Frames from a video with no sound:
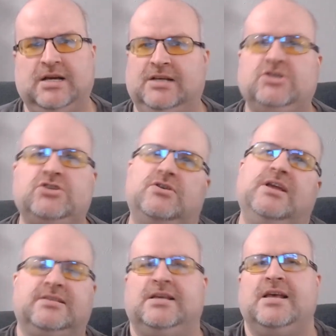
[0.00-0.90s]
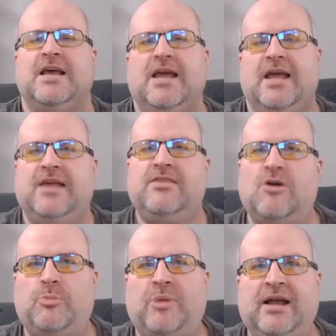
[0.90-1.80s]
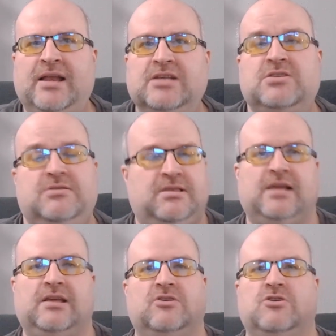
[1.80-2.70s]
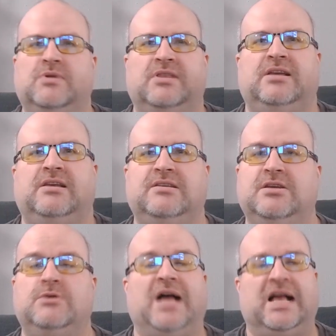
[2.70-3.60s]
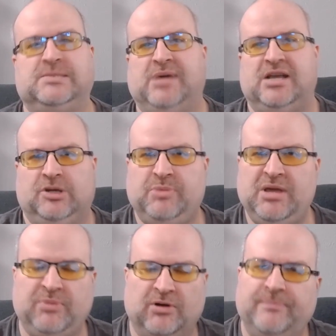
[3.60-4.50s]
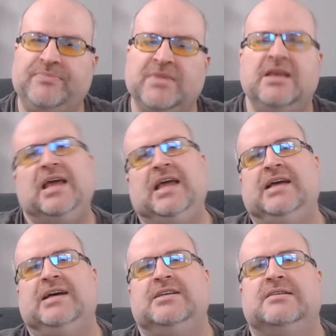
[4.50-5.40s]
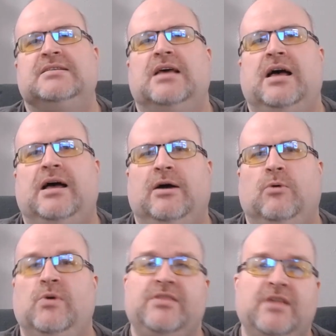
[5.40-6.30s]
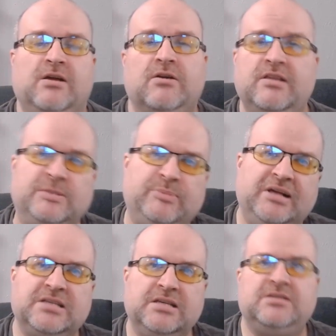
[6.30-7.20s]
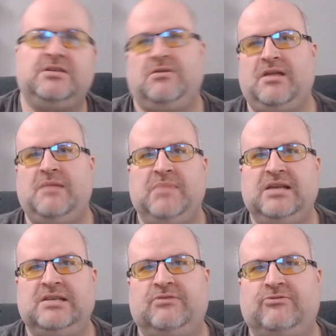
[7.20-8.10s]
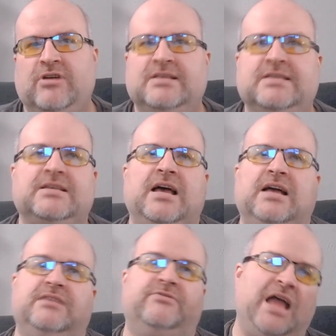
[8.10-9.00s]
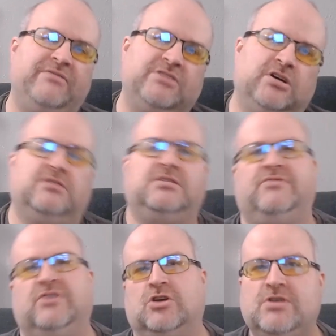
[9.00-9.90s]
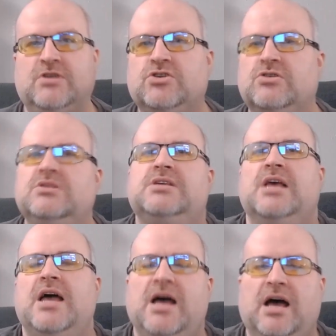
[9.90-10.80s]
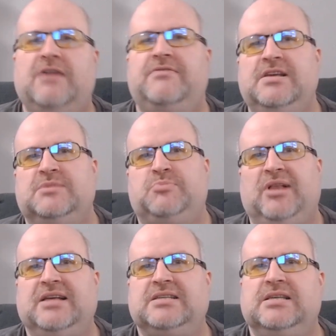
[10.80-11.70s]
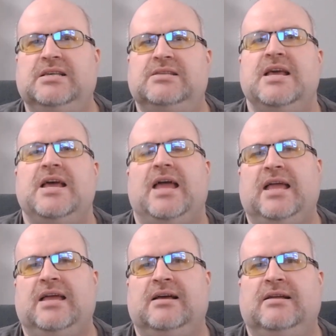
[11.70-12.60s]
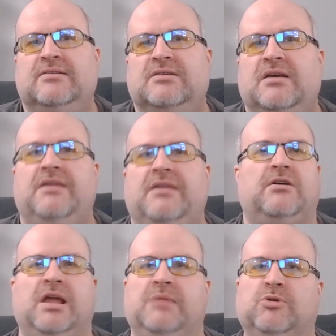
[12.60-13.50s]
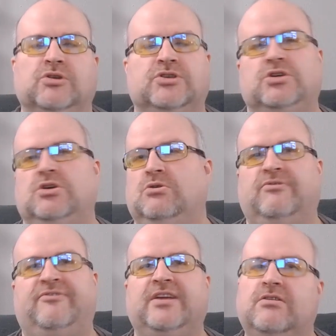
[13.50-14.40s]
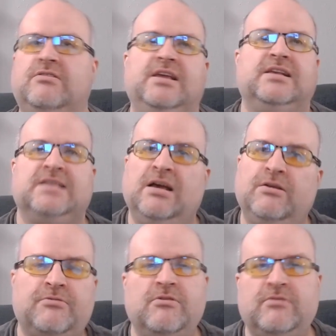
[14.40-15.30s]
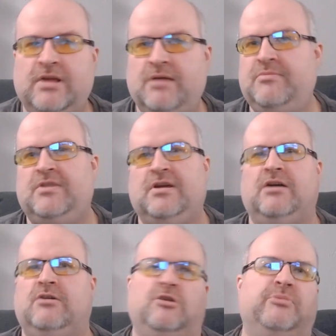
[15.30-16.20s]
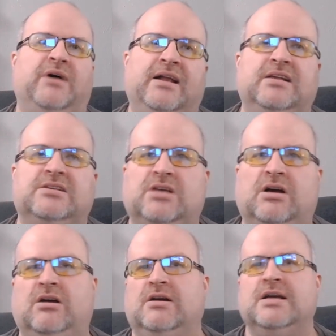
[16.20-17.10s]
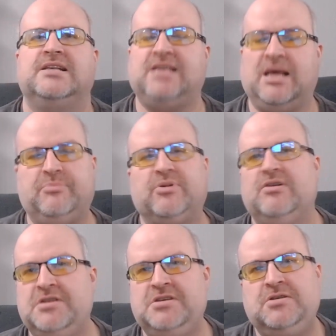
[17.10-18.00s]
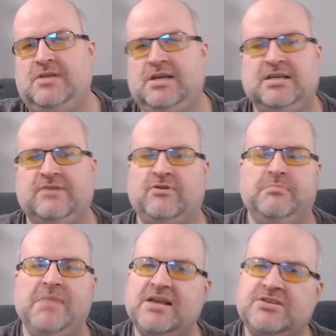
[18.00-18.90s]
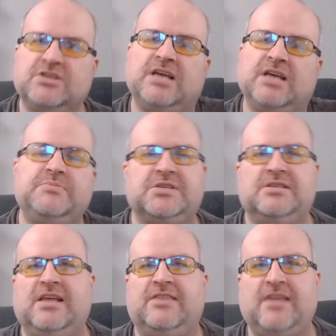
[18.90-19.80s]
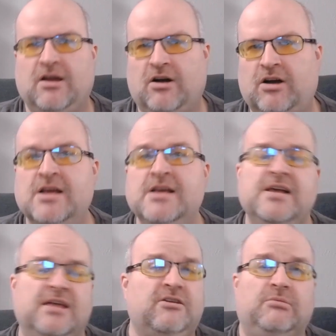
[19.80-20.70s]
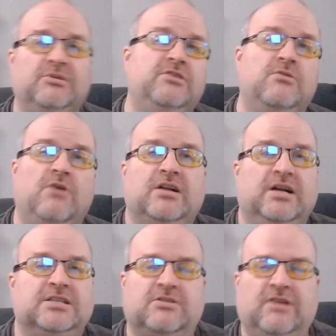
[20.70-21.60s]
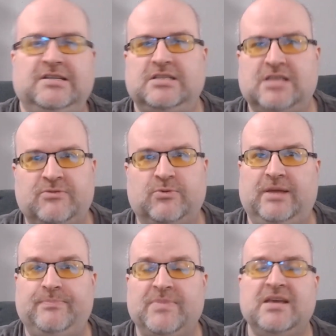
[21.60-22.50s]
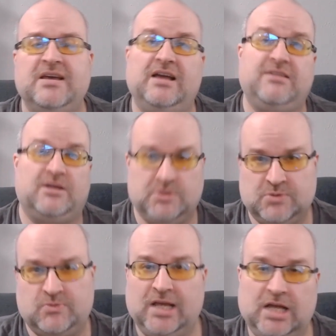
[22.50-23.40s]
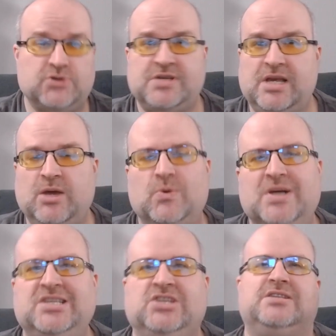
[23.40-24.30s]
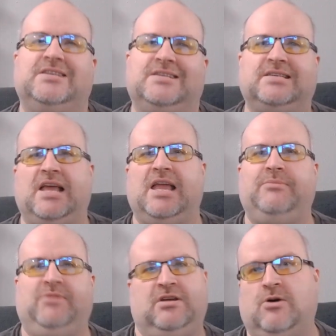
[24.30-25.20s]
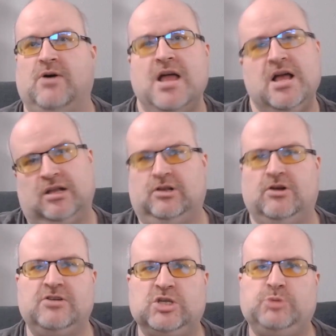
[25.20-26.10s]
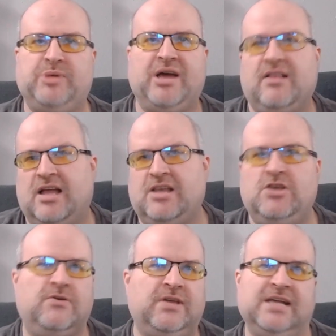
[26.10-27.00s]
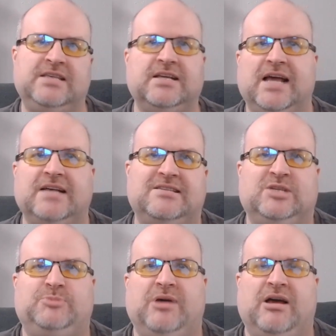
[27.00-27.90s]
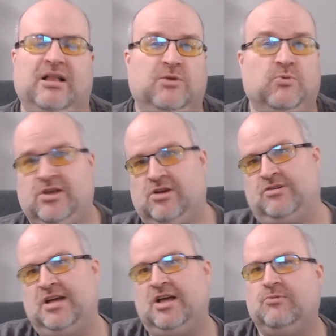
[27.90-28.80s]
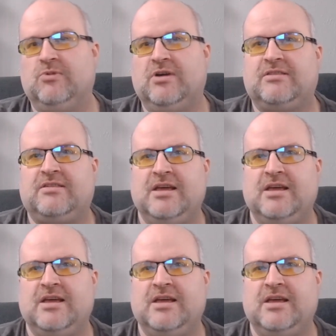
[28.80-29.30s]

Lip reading: strengths in their body so that they can do what they need to do as magic people. And when they go to these places, you know, they meet different avatars, different creatures of these places, and they're able to figure things out through them. Their bodies are tempered to the different magic types that they are, and they're able to do all kinds of crazy stuff with it. I thought it was really interesting. It wasn't just the same, you know, learn a spell and you get to cast the spell, and when you're done with